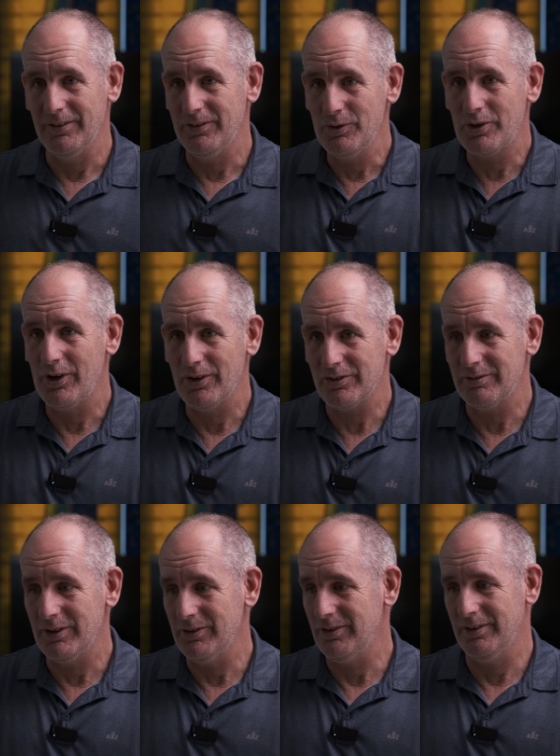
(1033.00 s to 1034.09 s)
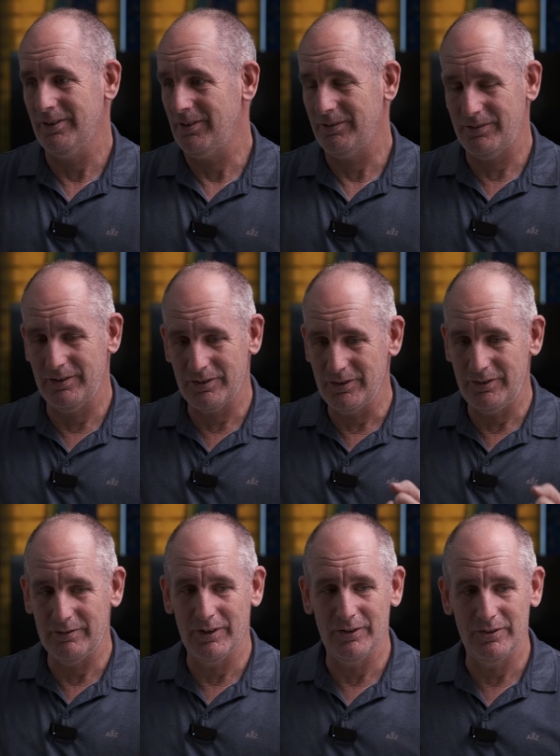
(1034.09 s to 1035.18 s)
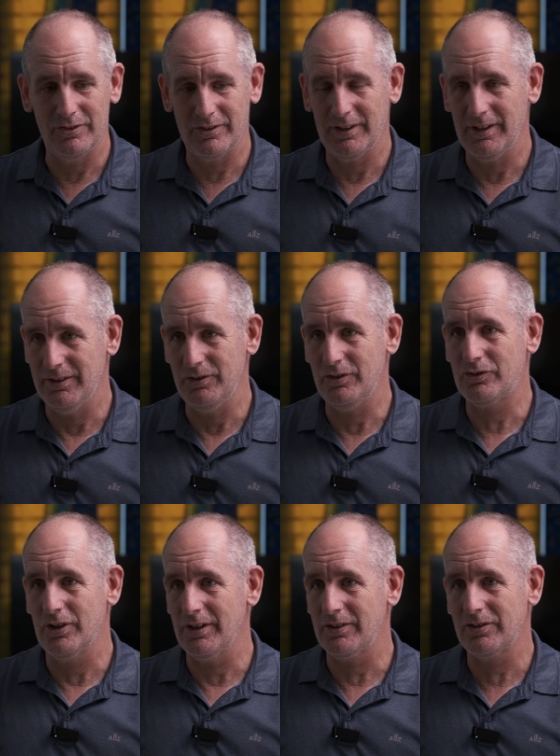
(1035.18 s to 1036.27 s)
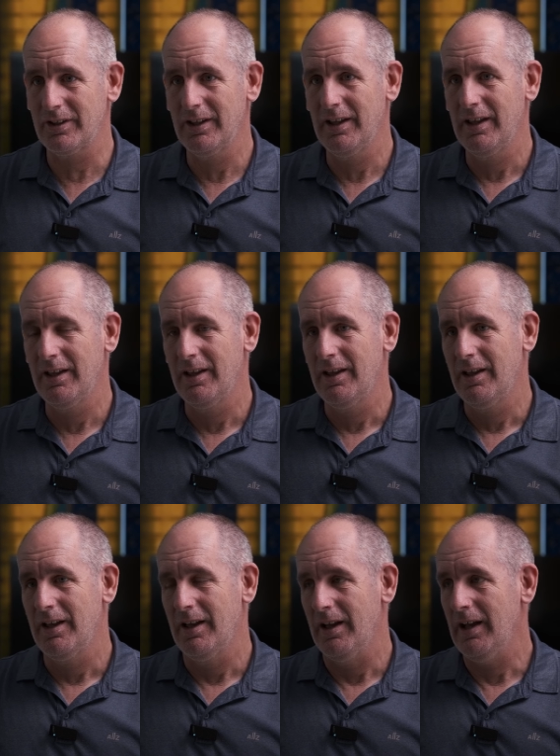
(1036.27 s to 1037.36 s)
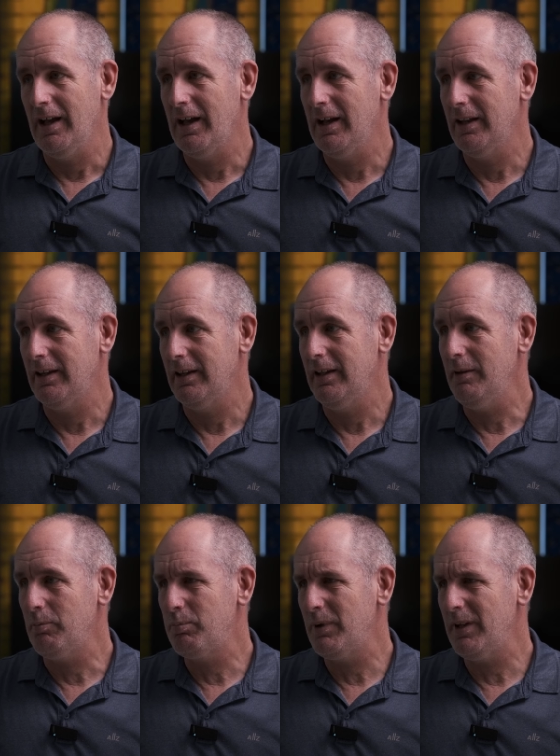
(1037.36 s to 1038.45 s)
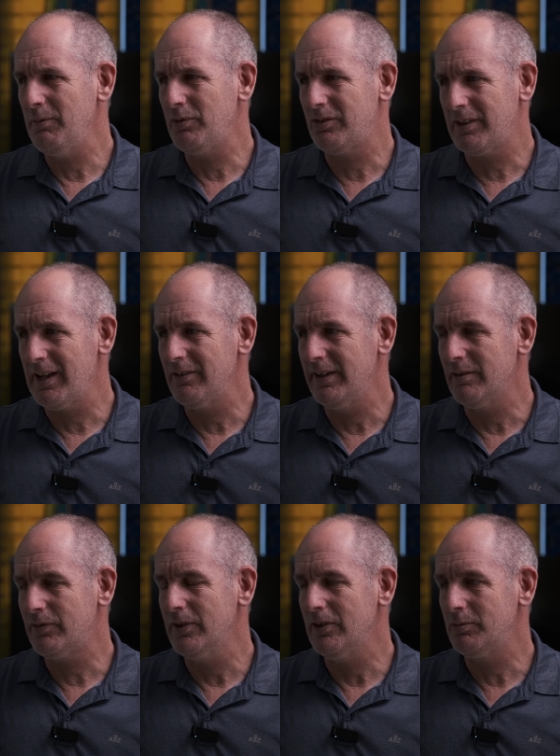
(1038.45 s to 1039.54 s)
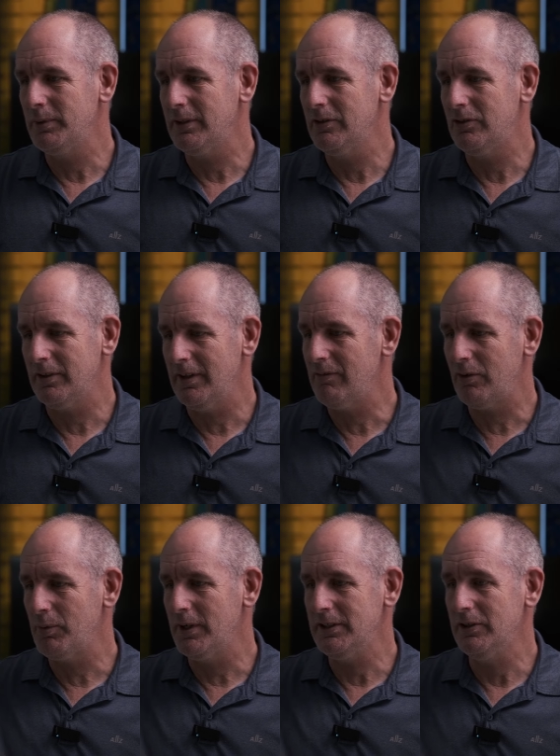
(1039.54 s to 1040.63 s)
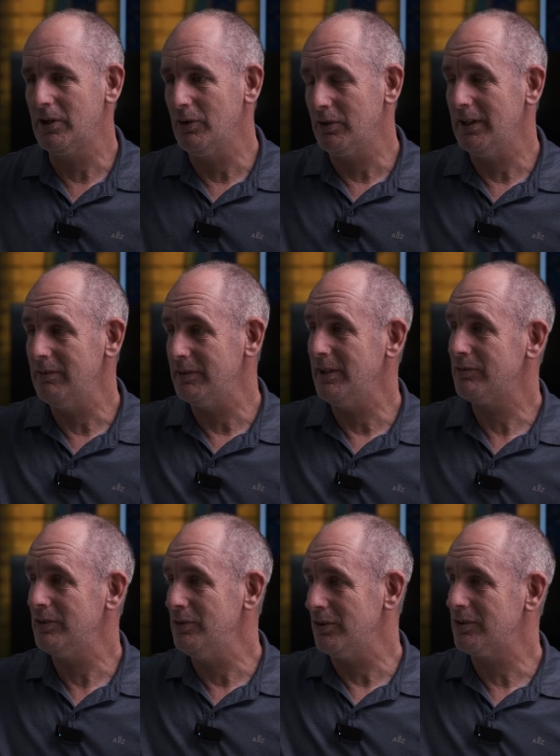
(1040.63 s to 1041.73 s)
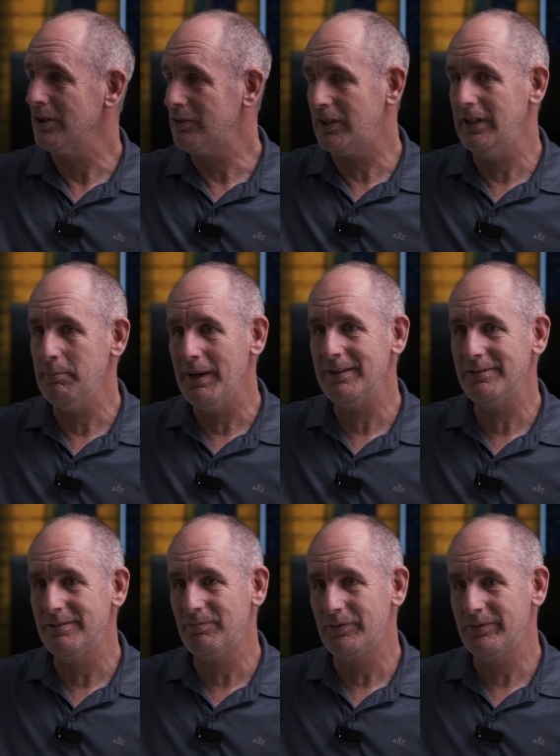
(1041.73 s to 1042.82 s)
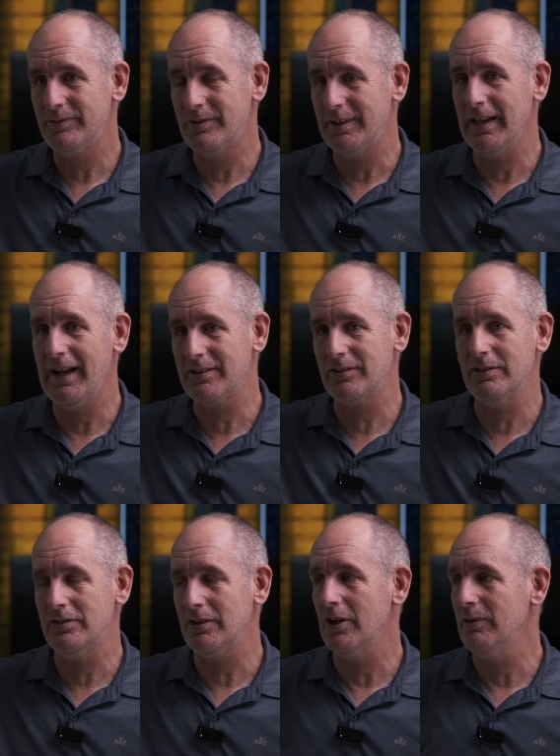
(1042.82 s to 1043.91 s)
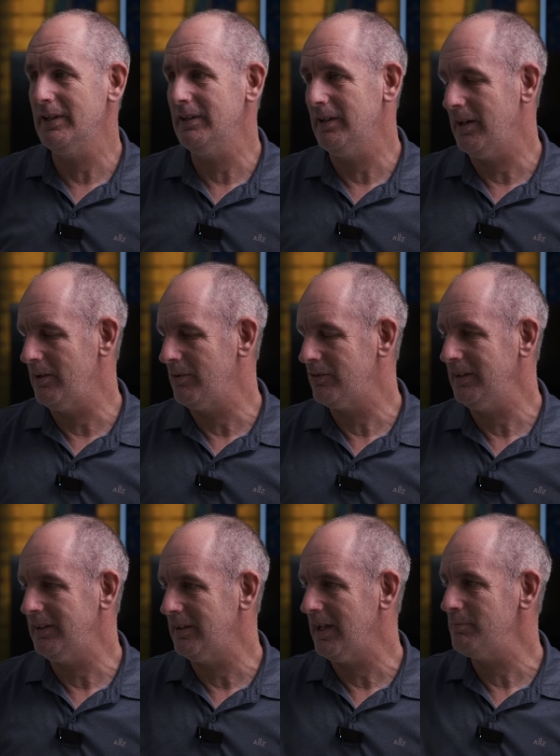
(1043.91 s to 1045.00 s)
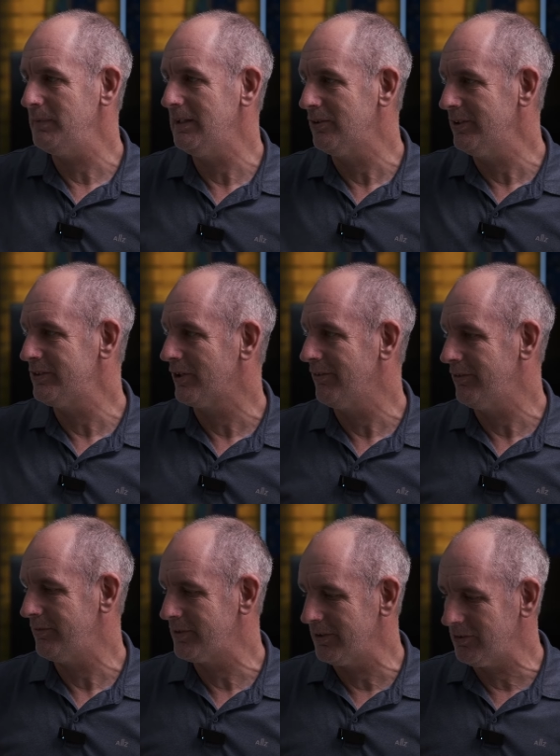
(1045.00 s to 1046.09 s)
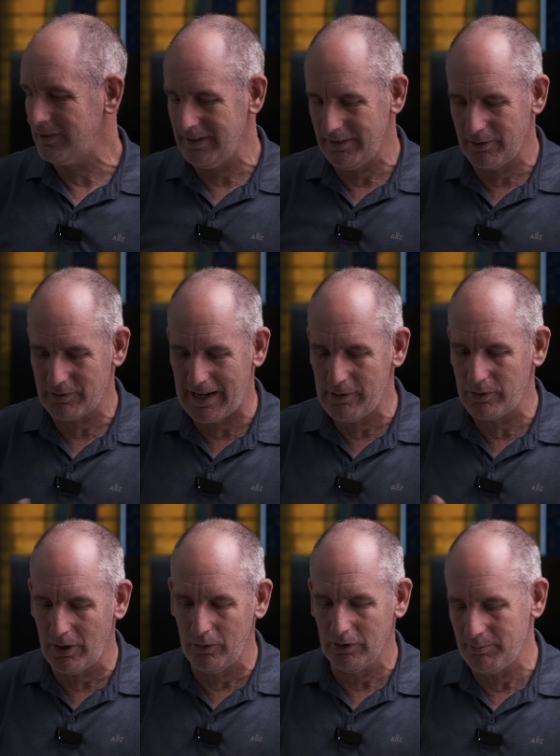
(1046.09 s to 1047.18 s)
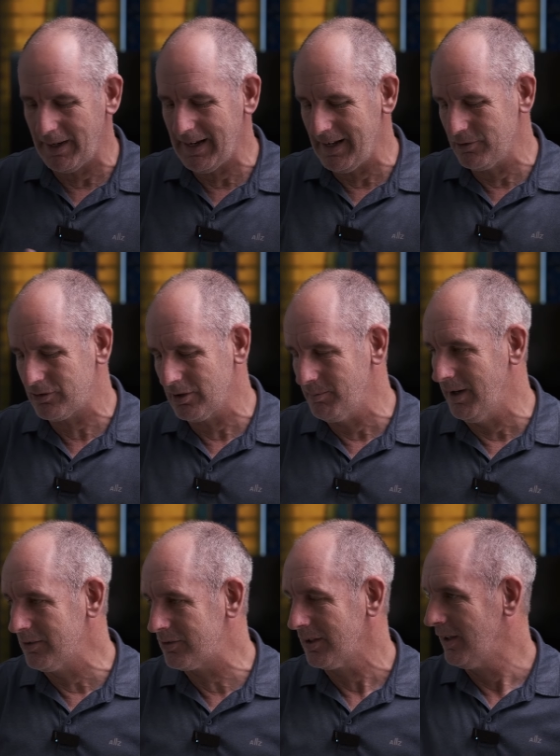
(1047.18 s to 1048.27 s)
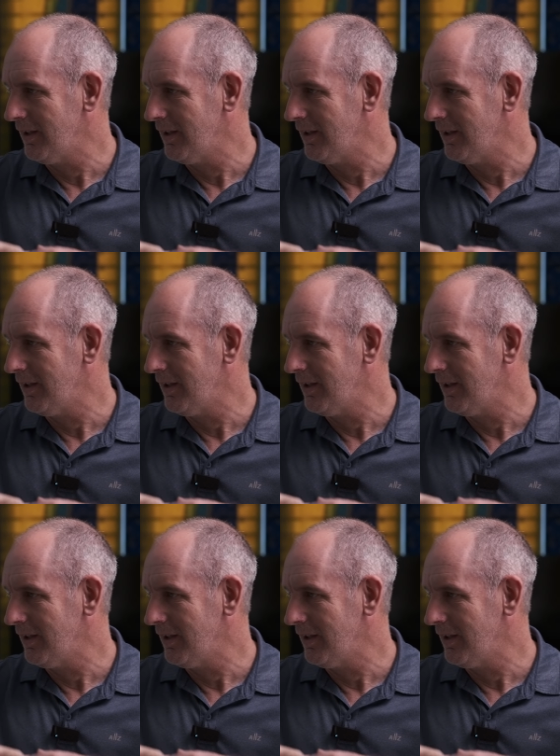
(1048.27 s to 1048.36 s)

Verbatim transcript: no cars on the road, yeah. deserted roads, and just trucks. That must have been special as well. And it, yeah. it was scary at first yeah. because everywhere you go deliver, you have to use a touch keypad yeah. to get access to go yes. in. And, and, I was thinking, how many dry drivers have touched it? And then I was mm. alcohol in my hands mm. so much